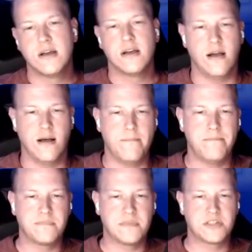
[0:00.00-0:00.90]

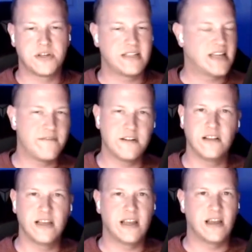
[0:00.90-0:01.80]
So I
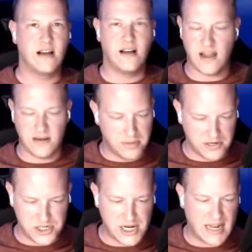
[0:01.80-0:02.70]
definitely, I'd
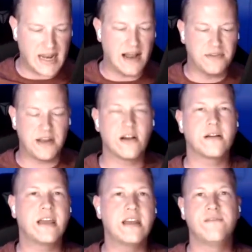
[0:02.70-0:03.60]
push you to get out there
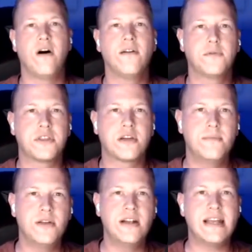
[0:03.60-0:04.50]
and get involved with the
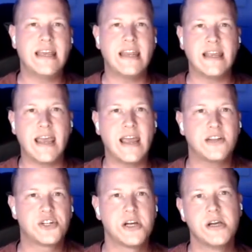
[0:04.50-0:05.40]
community, get
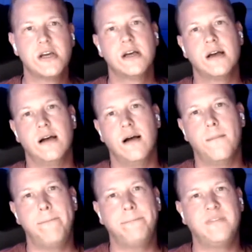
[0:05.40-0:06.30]
engaged.
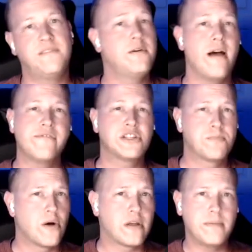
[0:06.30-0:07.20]
If you haven't
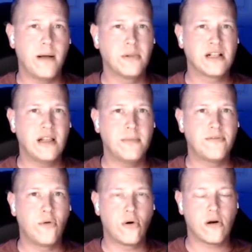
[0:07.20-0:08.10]
spoken publicly
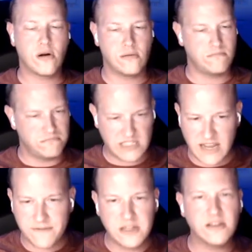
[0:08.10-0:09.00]
before,
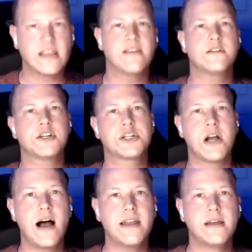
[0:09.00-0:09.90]
definitely give it a
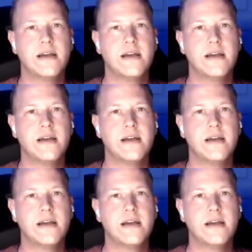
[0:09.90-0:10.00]
shot.